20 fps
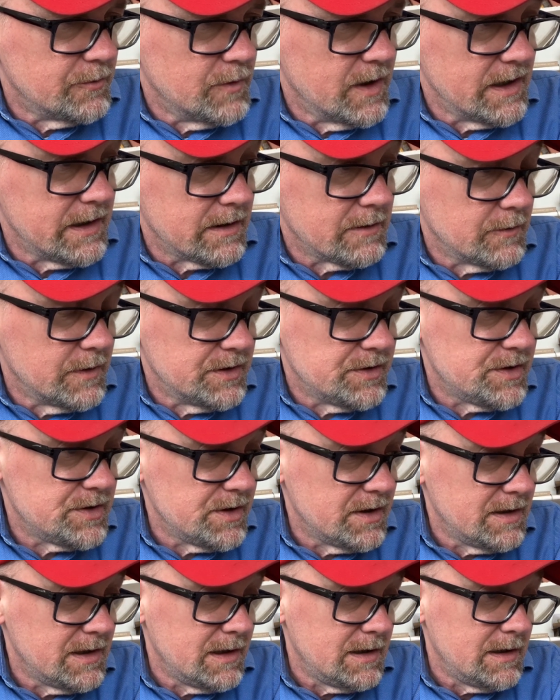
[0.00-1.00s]
wedding, which
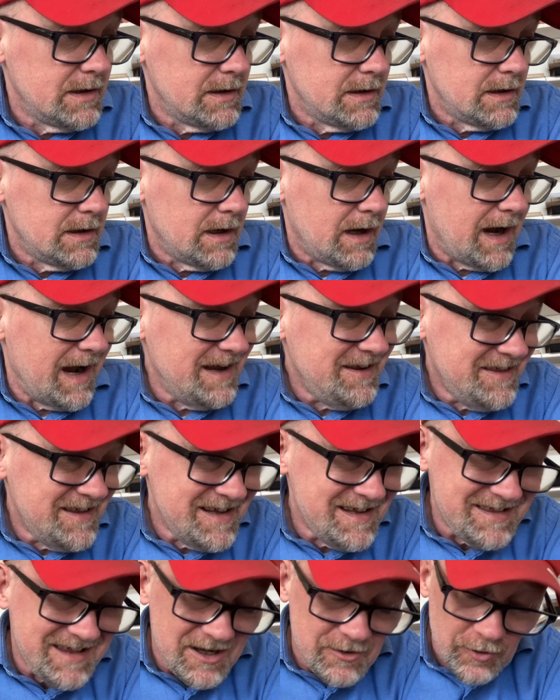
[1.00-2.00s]
I
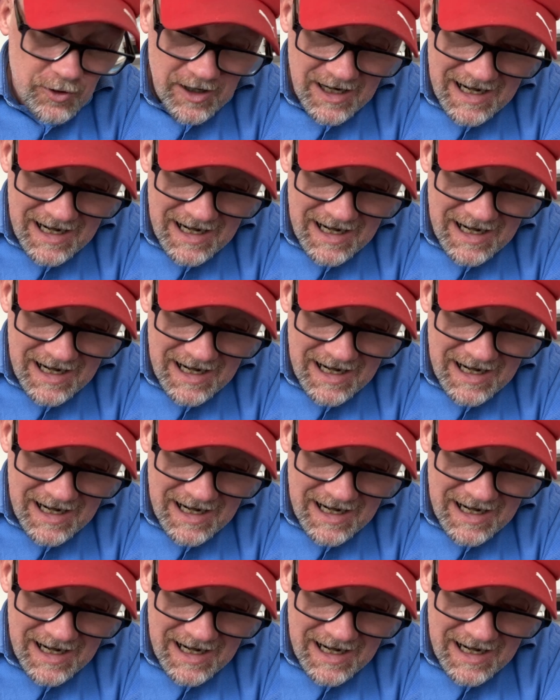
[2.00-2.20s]
think they were